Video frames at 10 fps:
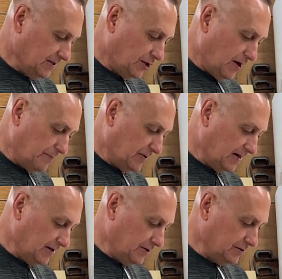top
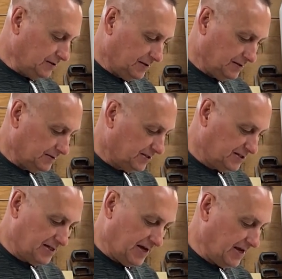coat
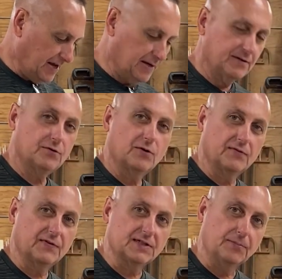stain, or
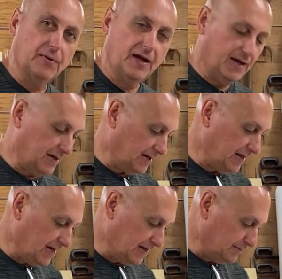if it's a painted
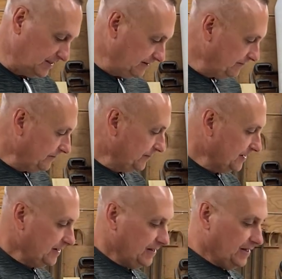cabinet,
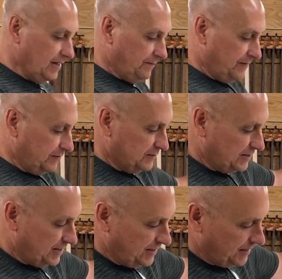if there was
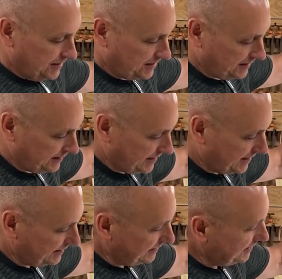any of
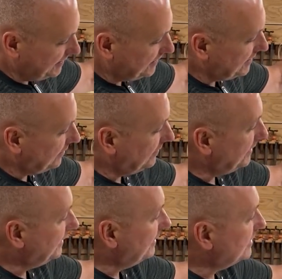that in here
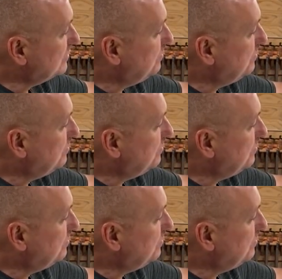in this